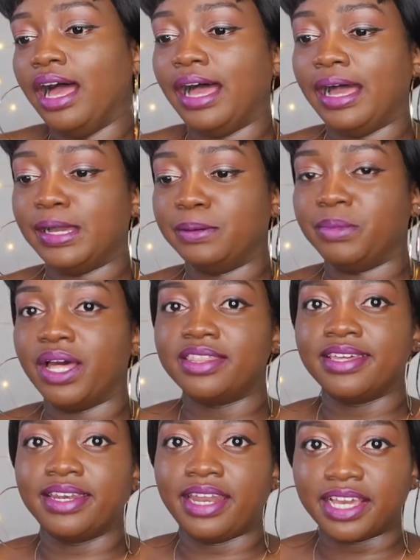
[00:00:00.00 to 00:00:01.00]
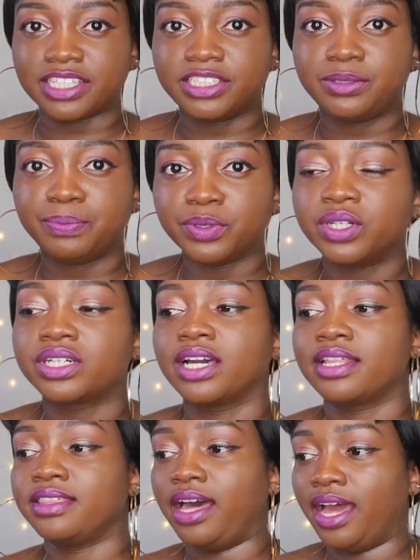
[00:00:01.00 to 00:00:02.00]
The next book
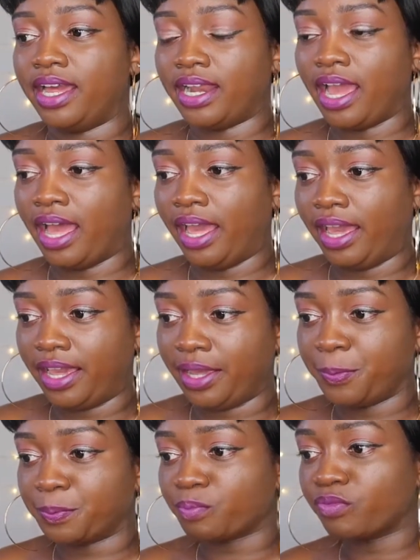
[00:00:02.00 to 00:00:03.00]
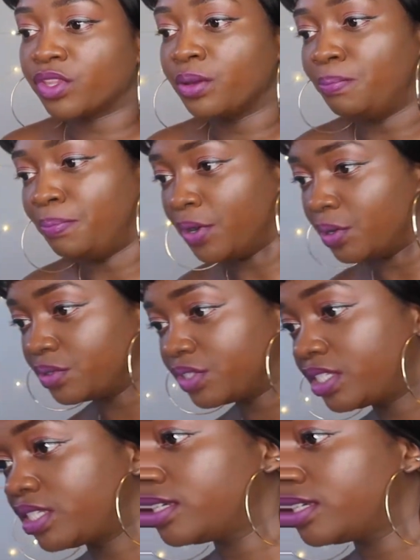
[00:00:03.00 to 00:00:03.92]
that I bought